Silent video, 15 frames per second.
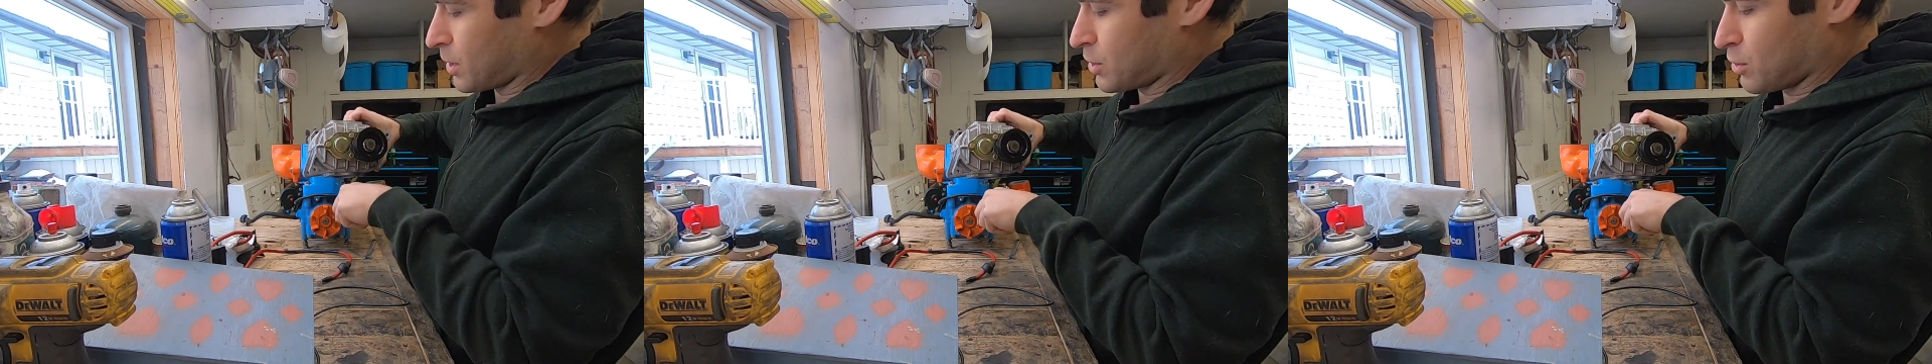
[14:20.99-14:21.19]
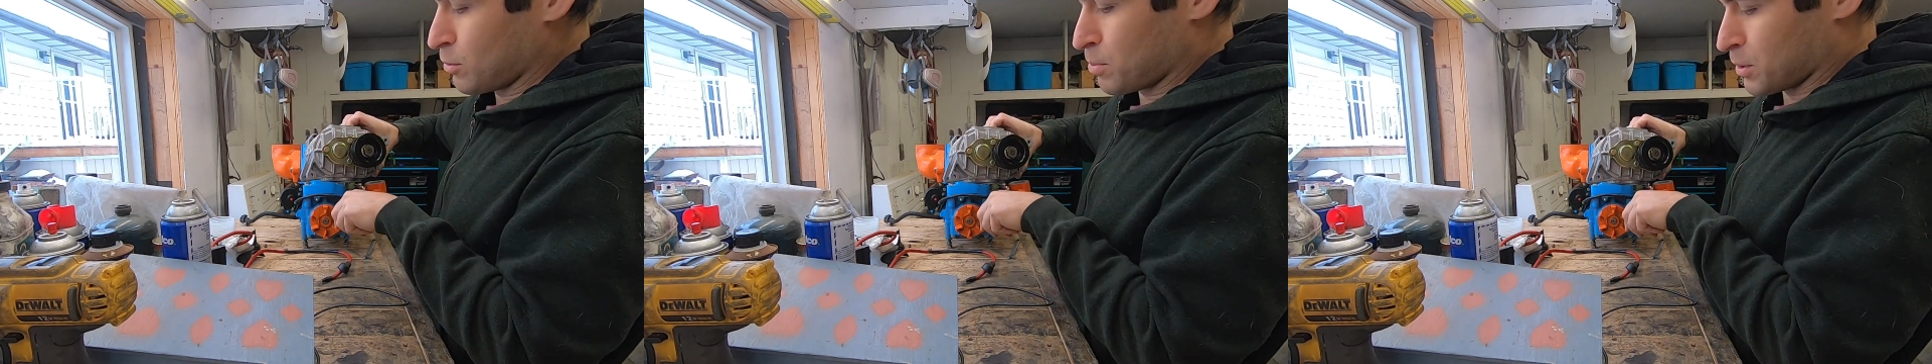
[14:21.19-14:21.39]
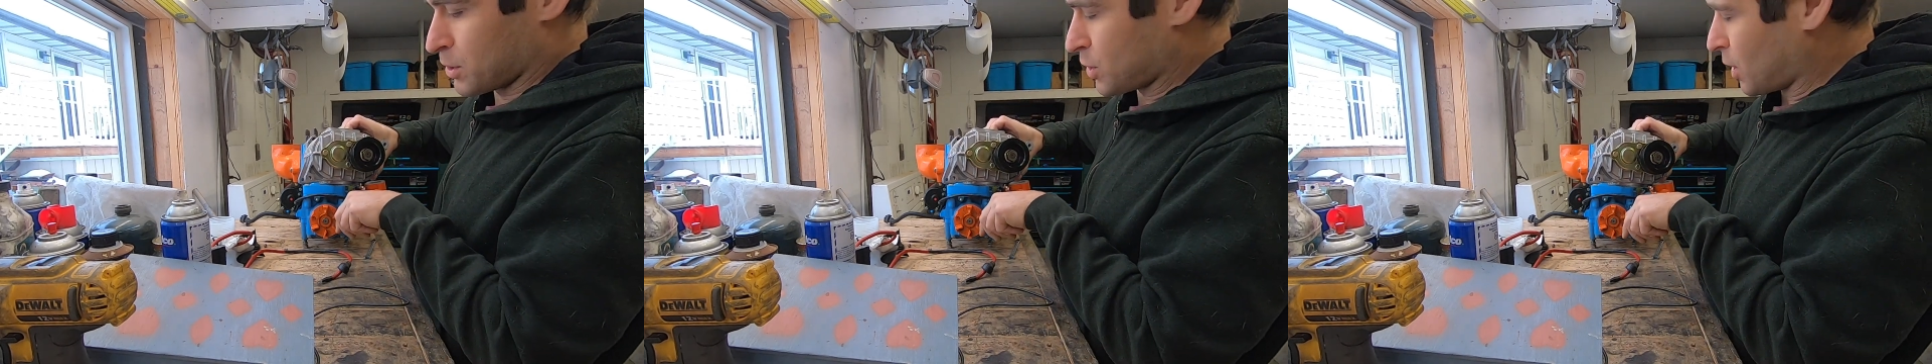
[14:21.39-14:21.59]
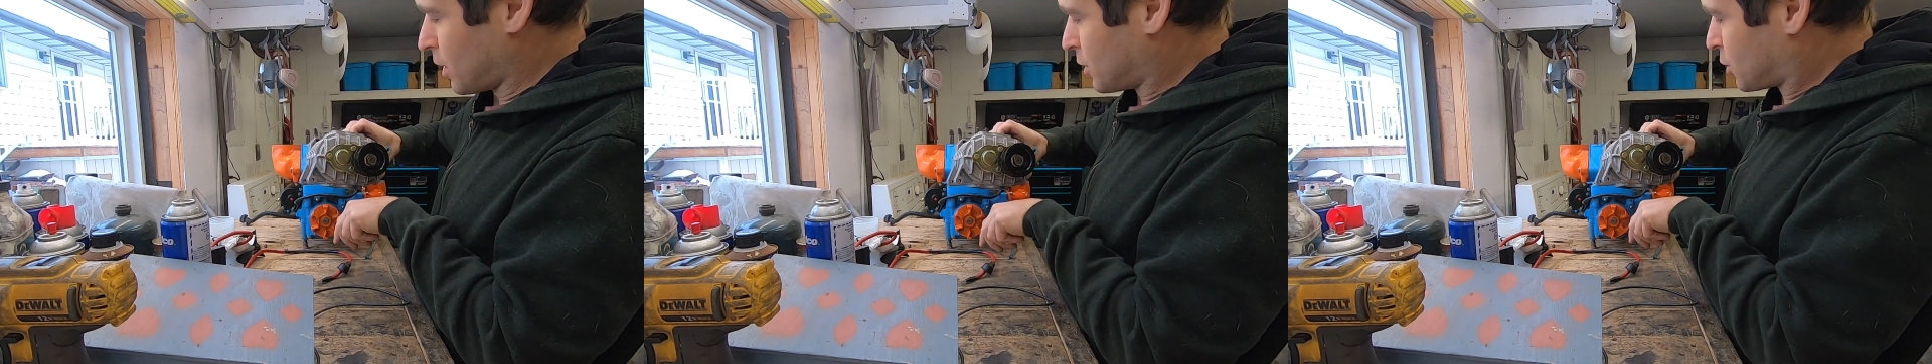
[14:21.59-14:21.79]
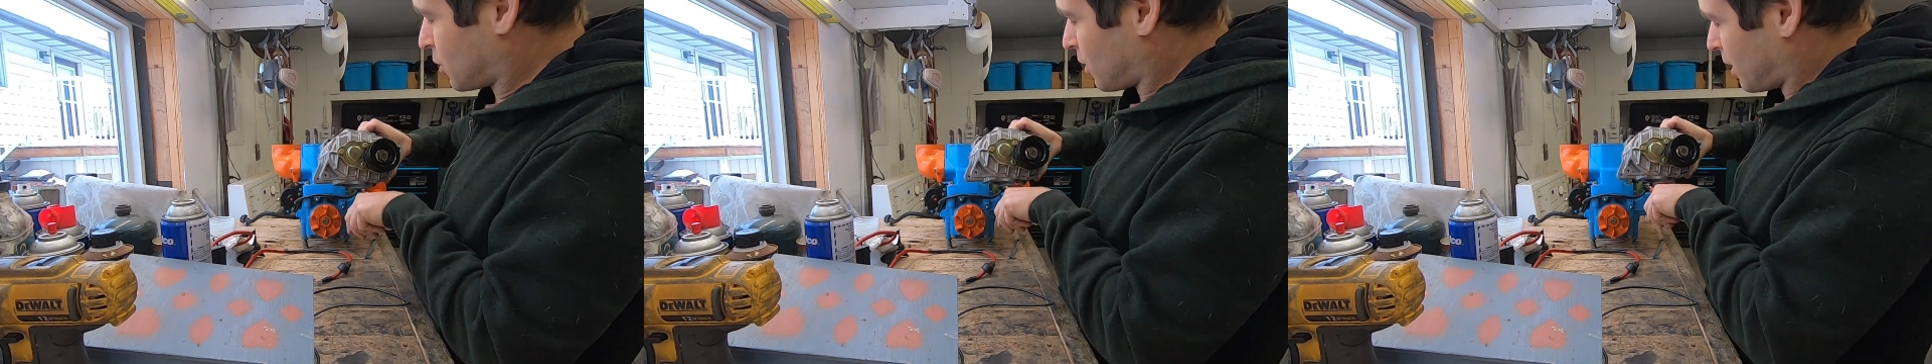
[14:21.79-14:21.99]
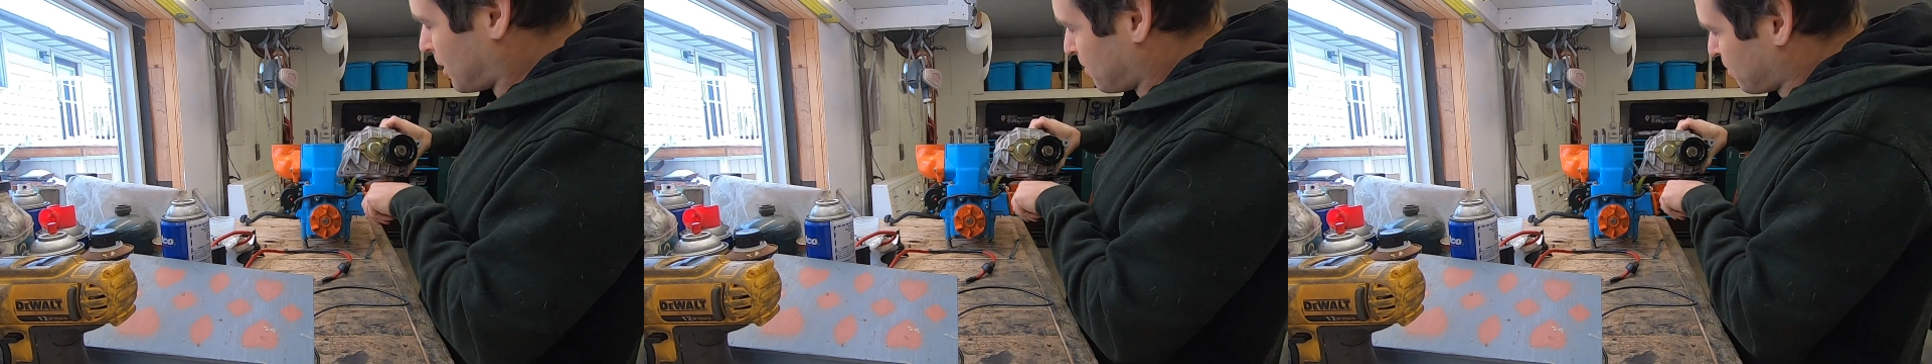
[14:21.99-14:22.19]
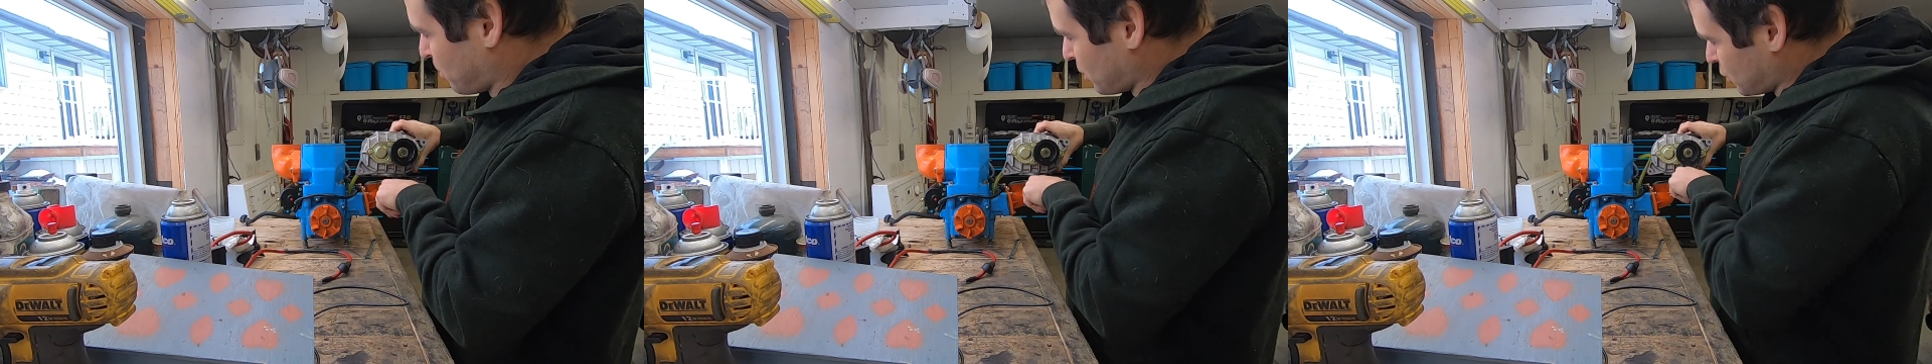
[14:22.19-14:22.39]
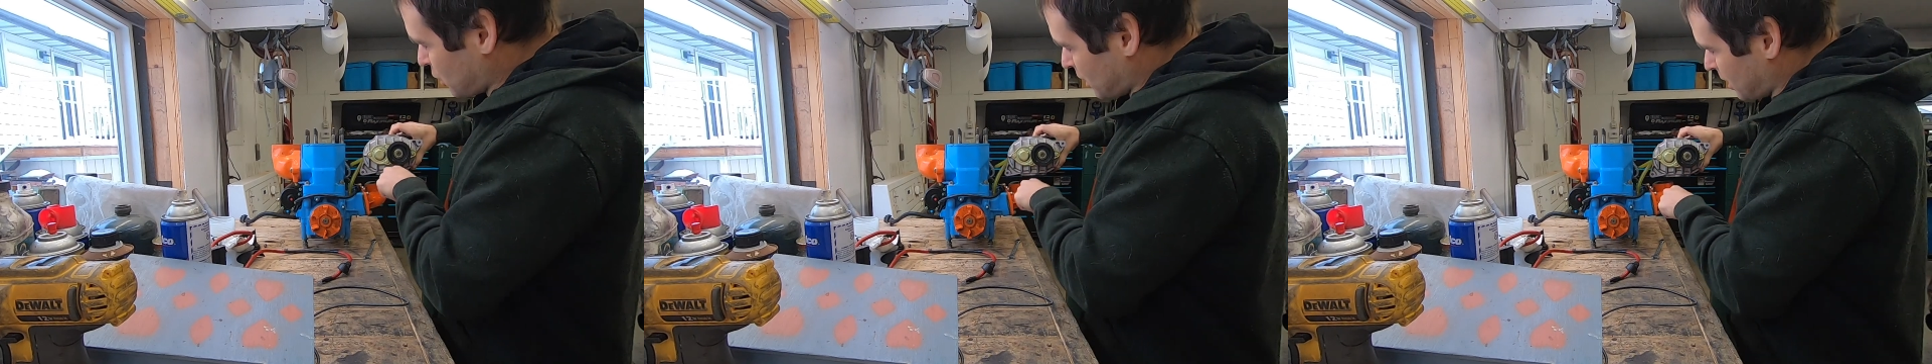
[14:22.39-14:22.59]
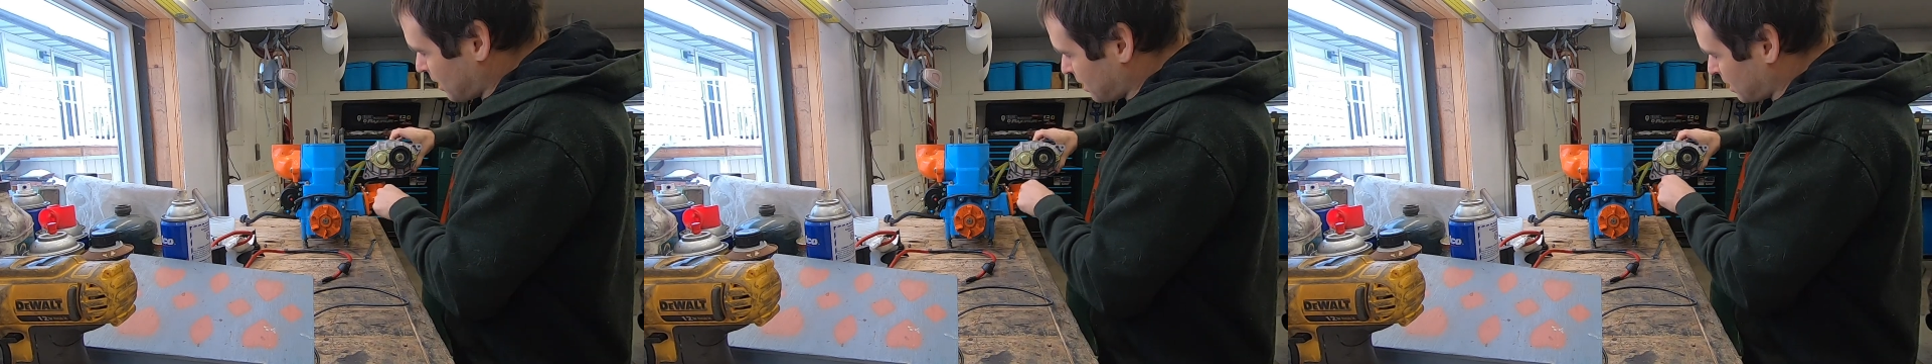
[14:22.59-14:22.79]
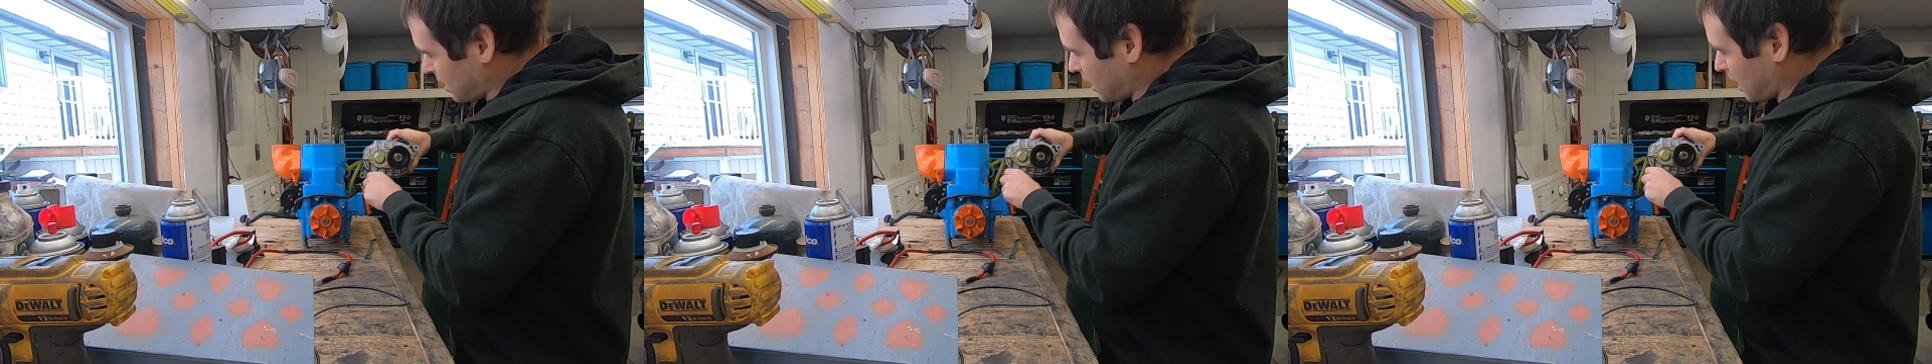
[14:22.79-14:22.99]
supercharger and push it
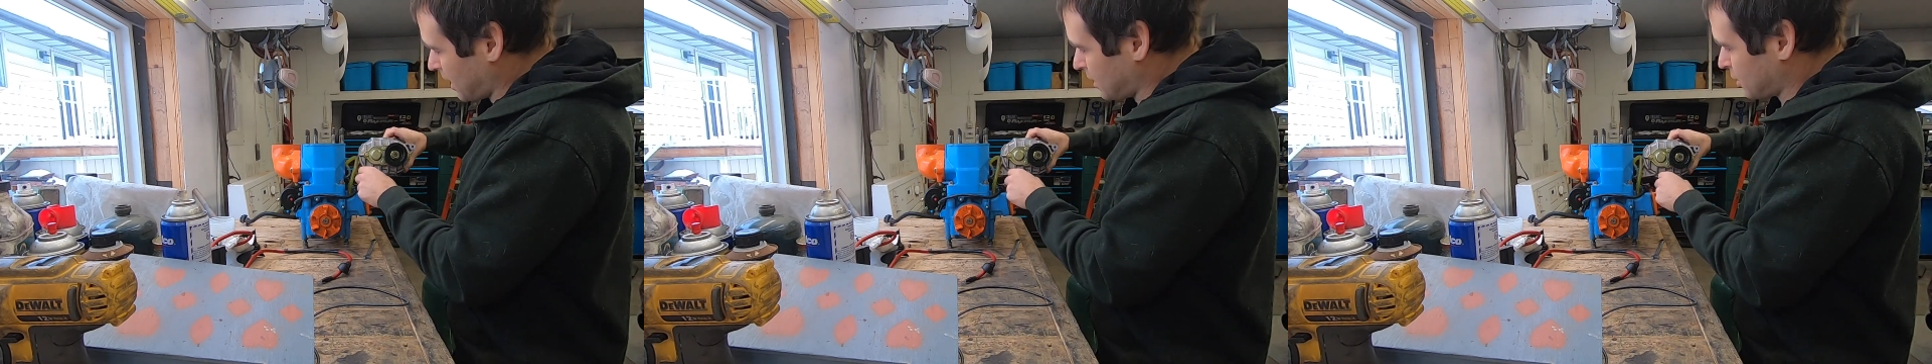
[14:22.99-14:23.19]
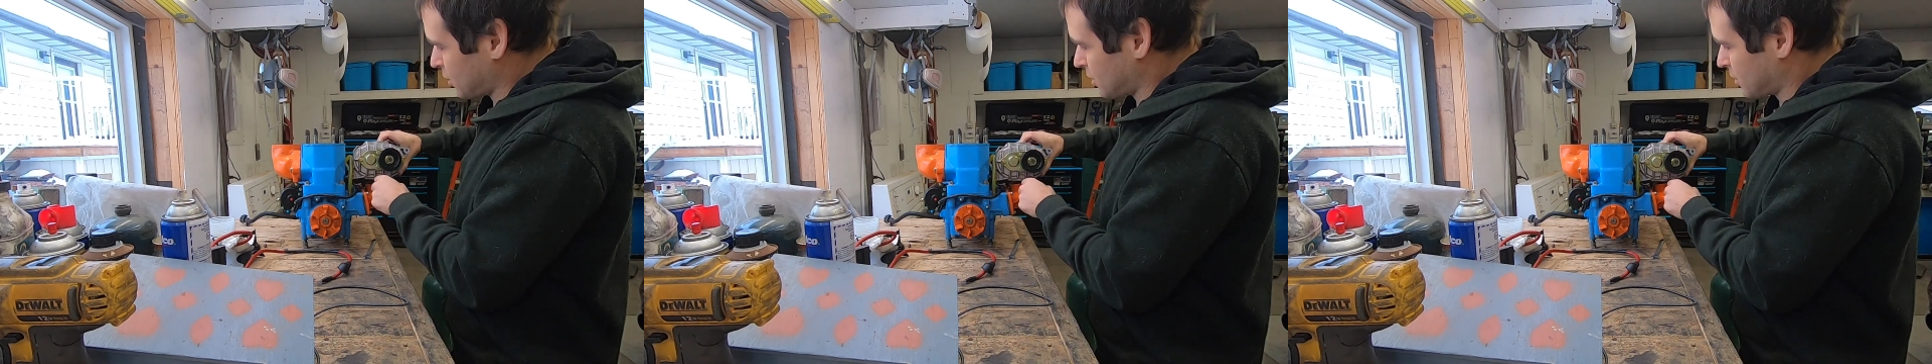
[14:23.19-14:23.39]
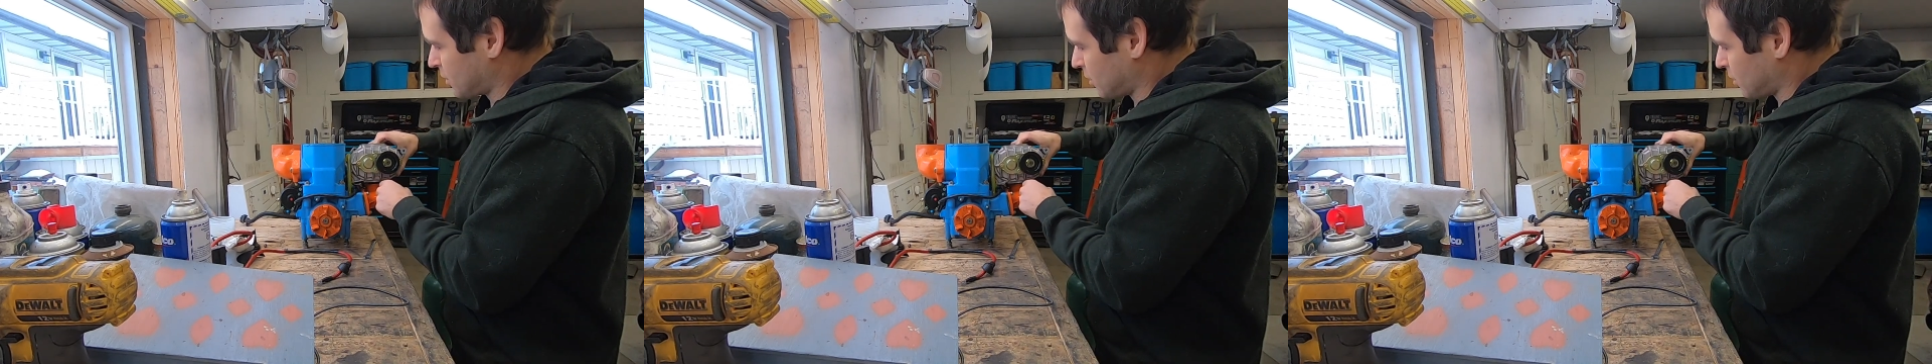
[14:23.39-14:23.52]
into the engine.